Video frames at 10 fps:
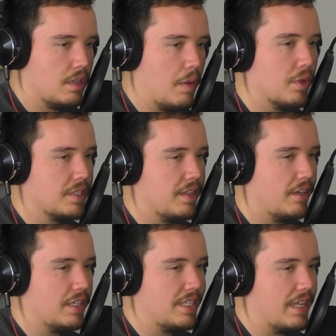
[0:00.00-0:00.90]
It wasn't
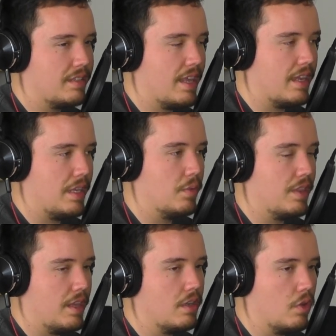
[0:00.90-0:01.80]
their intent that he would
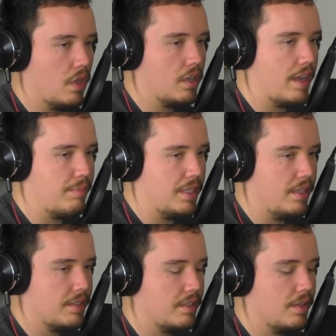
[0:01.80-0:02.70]
then no longer have
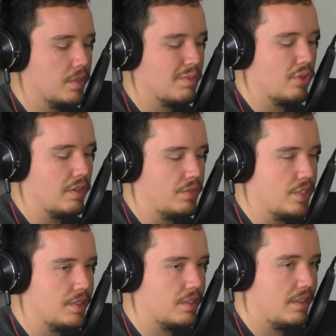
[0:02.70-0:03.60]
PTSD. It was more of
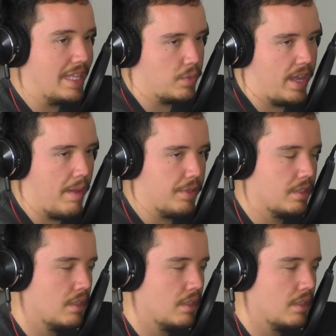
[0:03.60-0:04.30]
just that's what happened.